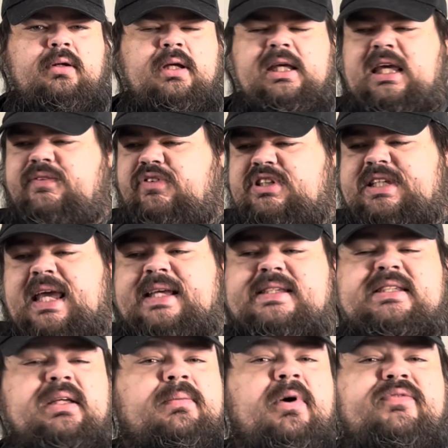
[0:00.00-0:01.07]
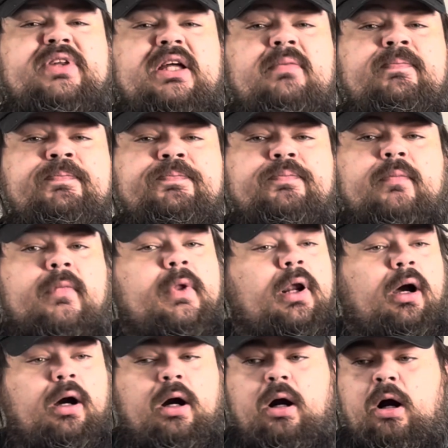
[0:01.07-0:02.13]
Give or take, some of them
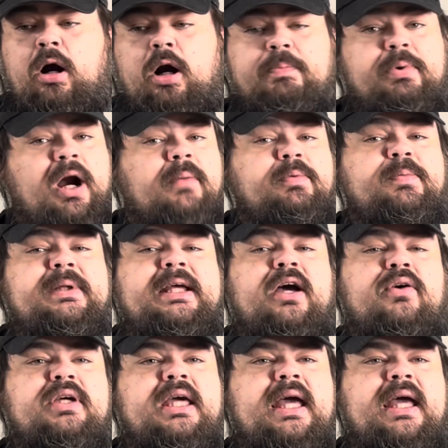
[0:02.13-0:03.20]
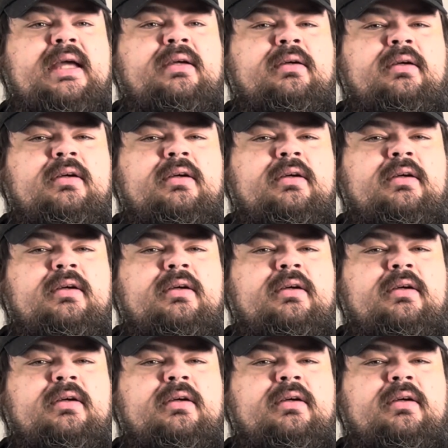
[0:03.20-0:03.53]
are probably okay,